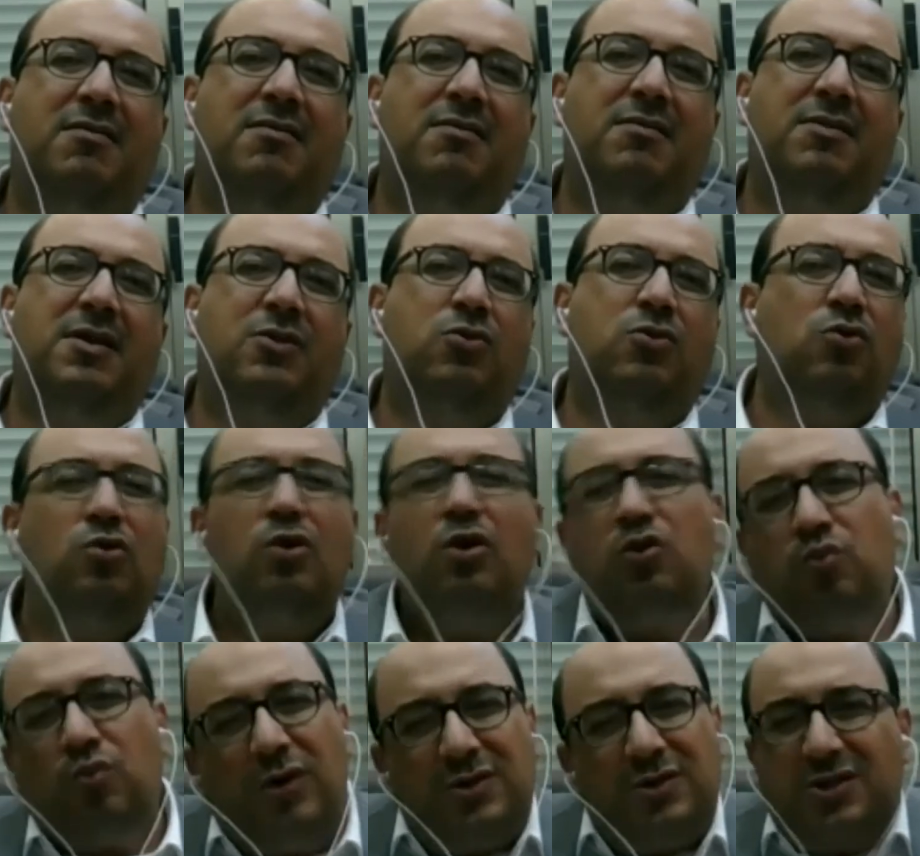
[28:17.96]
that you don't
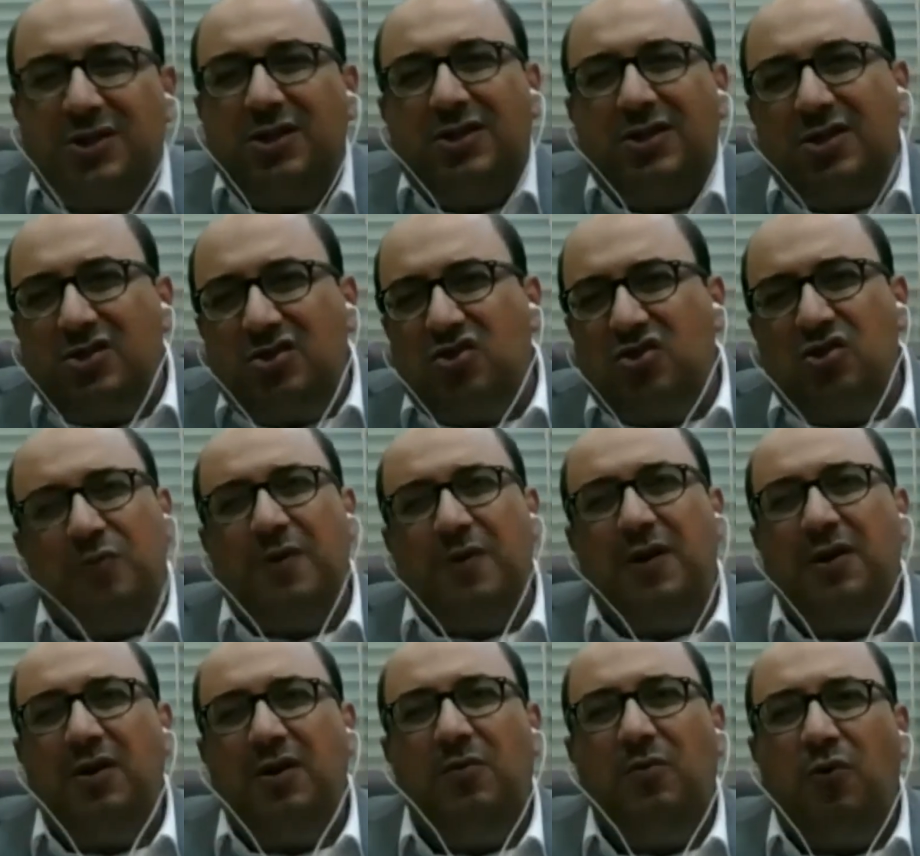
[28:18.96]
want citizenship
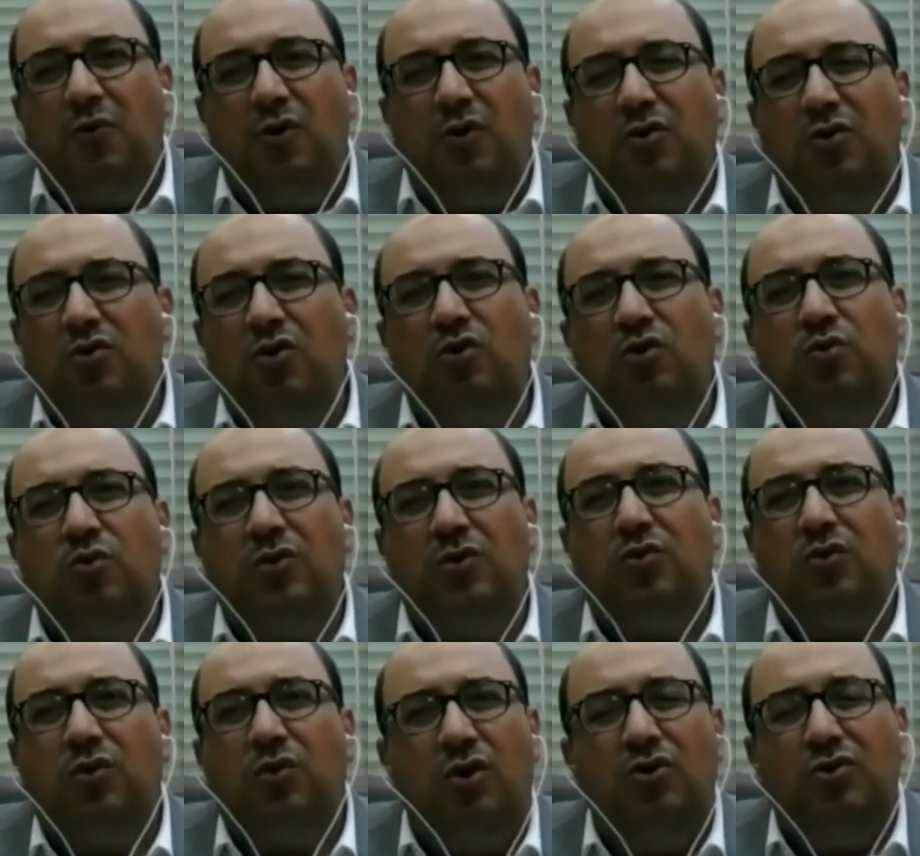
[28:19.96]
anymore, you don't want
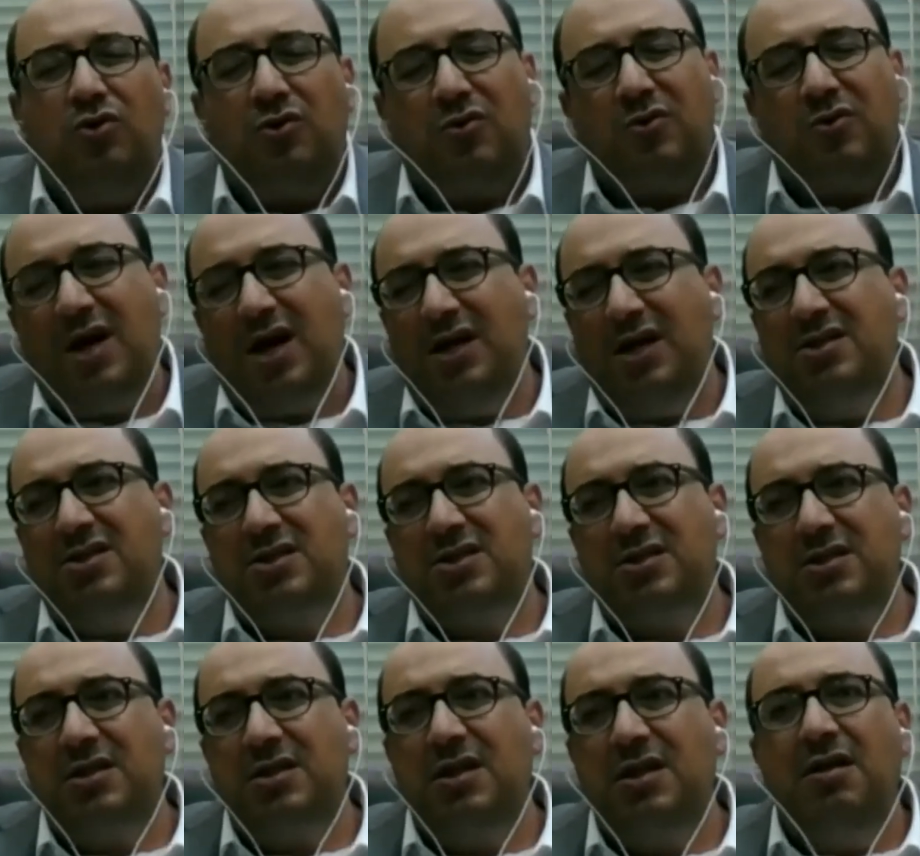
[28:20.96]
all your rights,
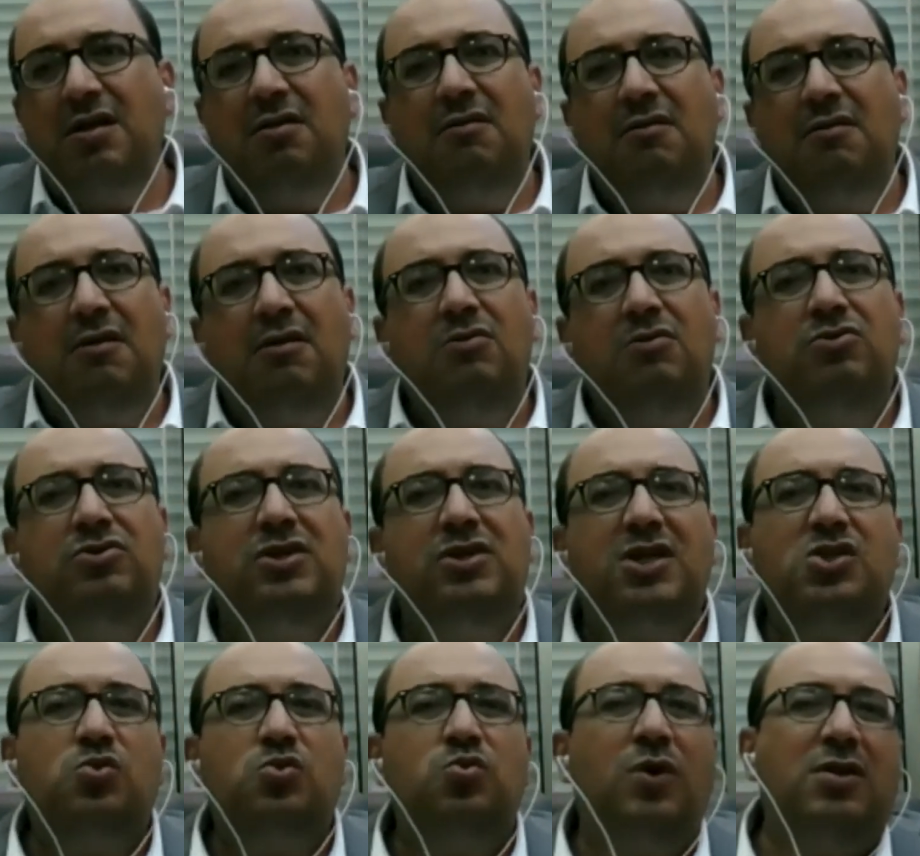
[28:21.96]
you
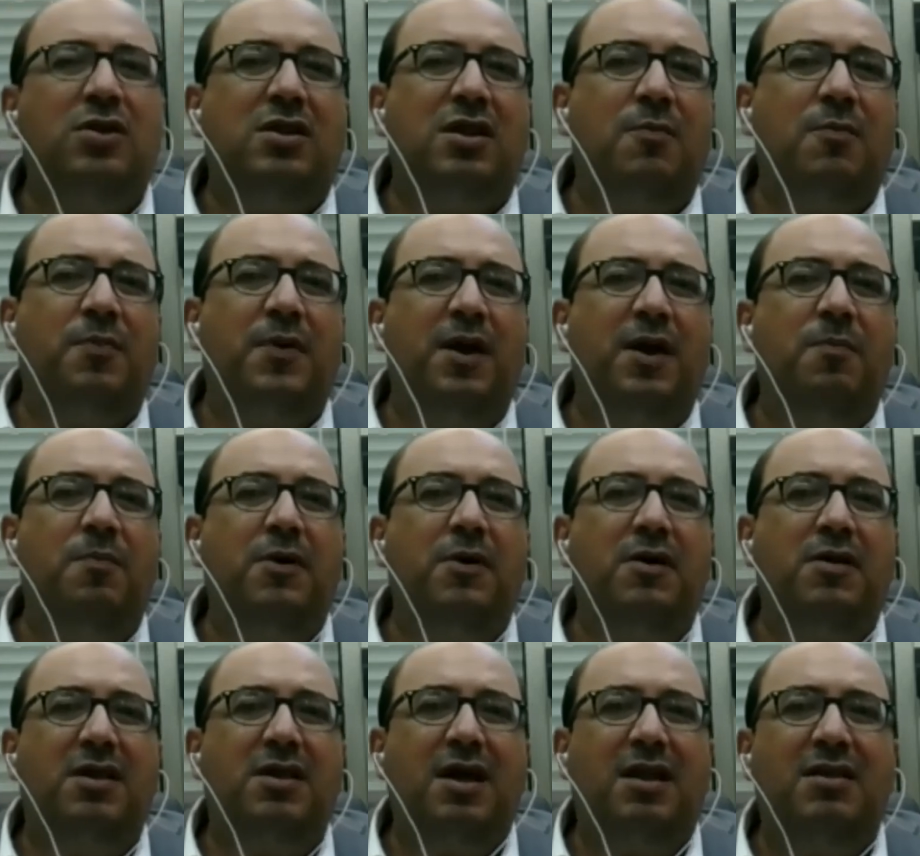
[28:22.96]
just want a paper
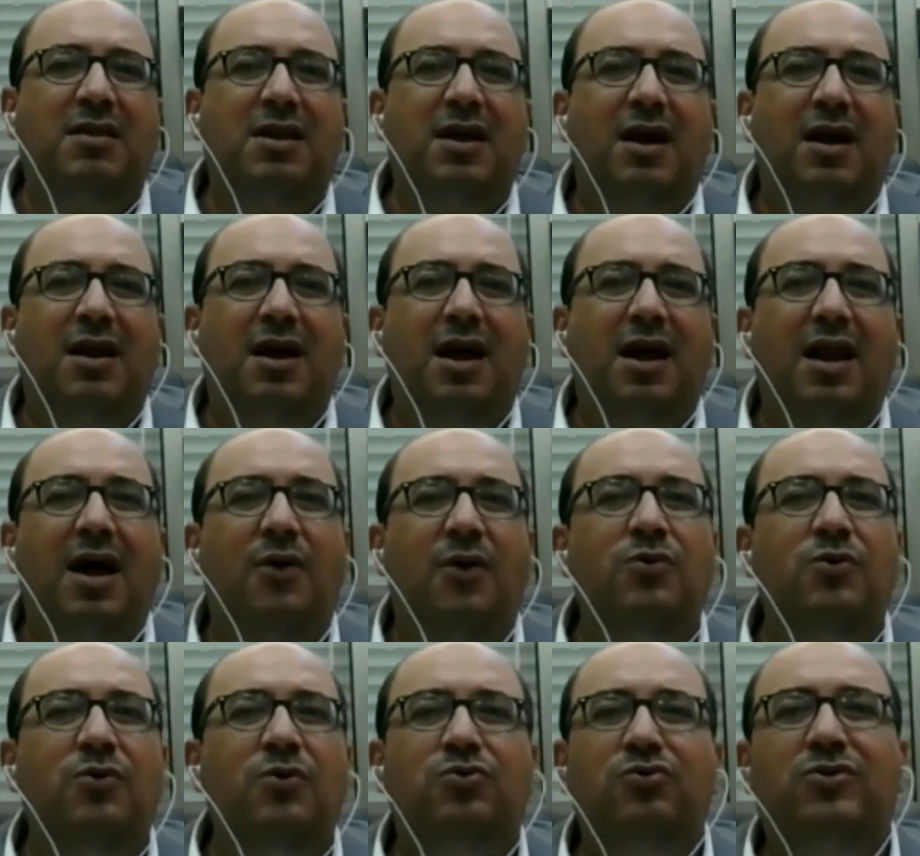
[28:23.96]
that can allow
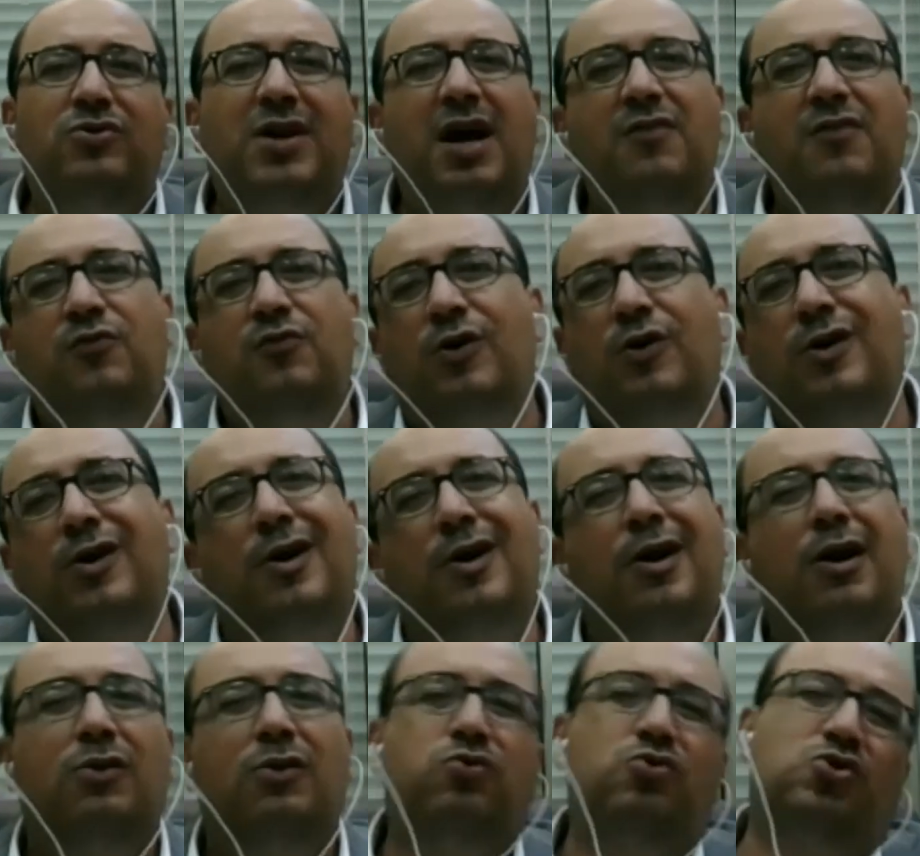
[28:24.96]
you to drive your
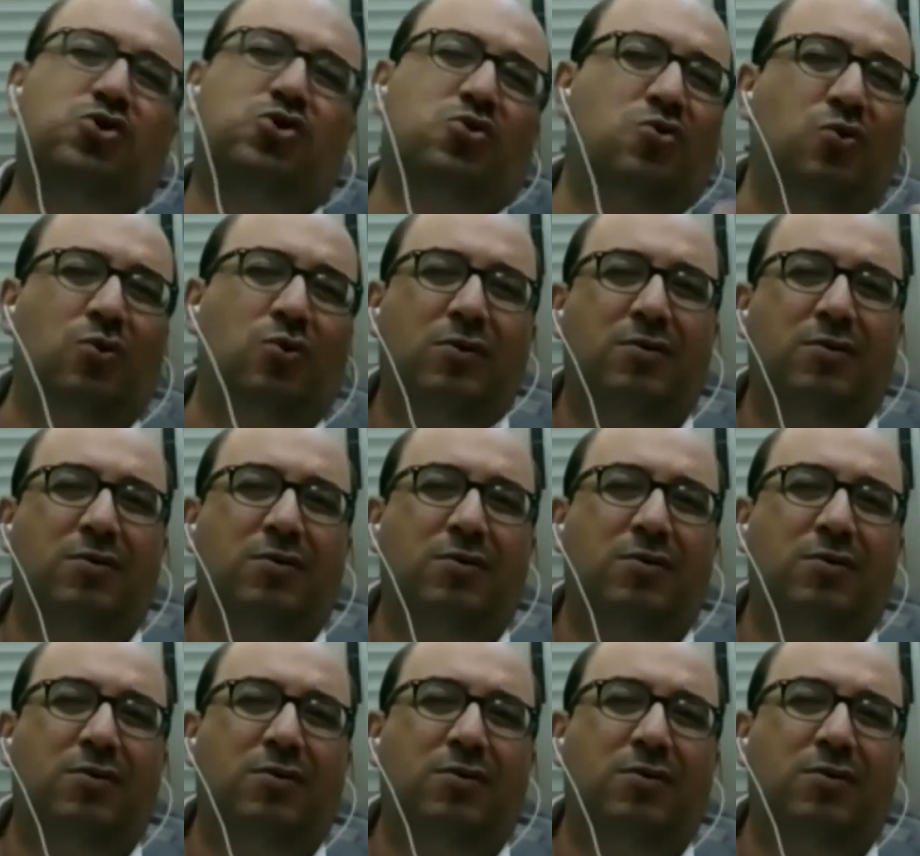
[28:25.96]
girl to school,